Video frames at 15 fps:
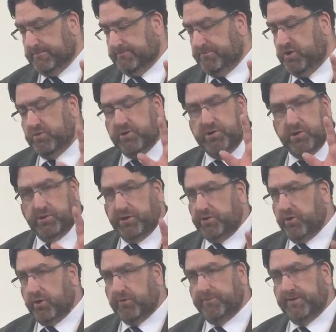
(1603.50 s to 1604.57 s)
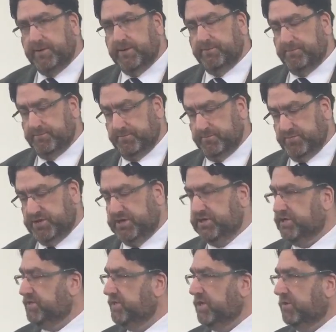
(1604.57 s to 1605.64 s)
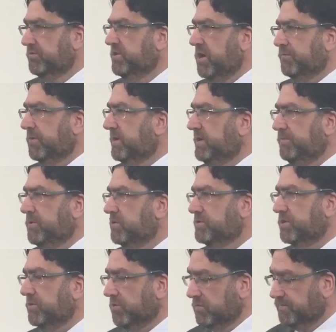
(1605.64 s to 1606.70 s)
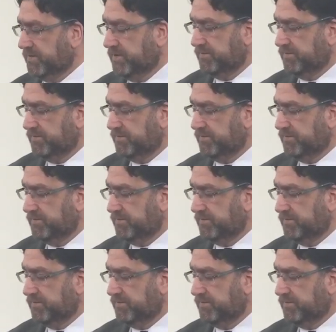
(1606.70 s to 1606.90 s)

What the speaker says: You are not an orphan. Jesus said, "I'll never leave you as an orphan."